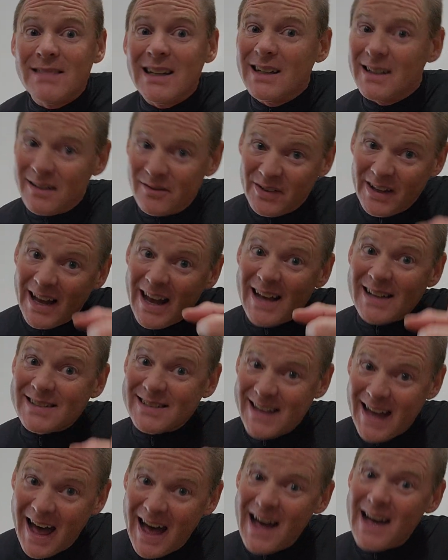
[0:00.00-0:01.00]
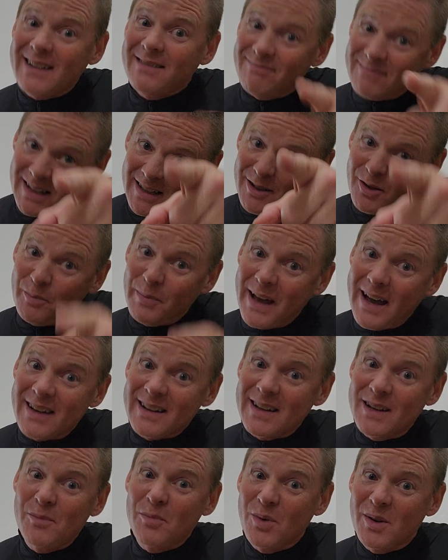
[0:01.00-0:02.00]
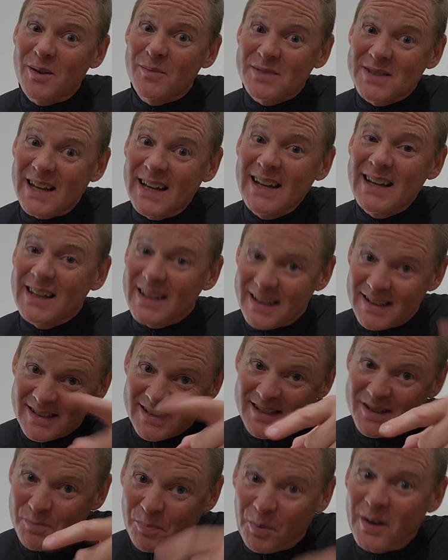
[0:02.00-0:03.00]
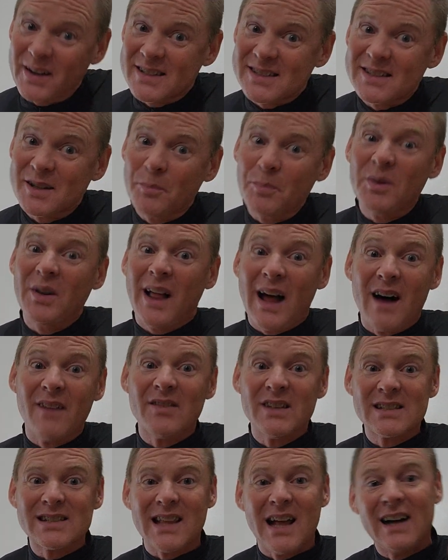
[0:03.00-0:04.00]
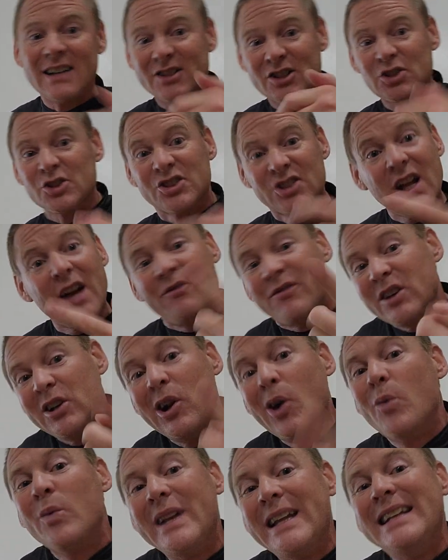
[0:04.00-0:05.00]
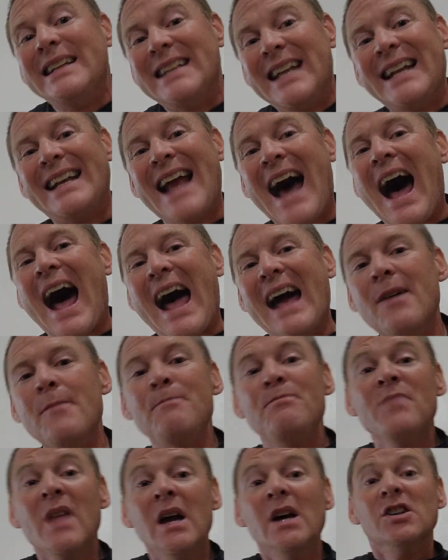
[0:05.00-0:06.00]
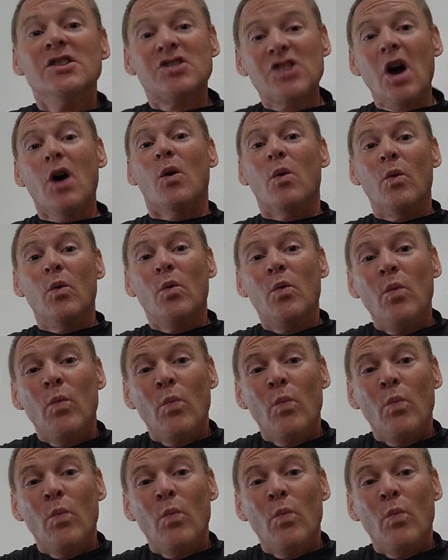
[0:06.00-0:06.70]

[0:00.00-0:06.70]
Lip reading: And if you ask God, he'll back up what I'm saying, because this is pretty simple, obvious, logical stuff. You don't need to die. So,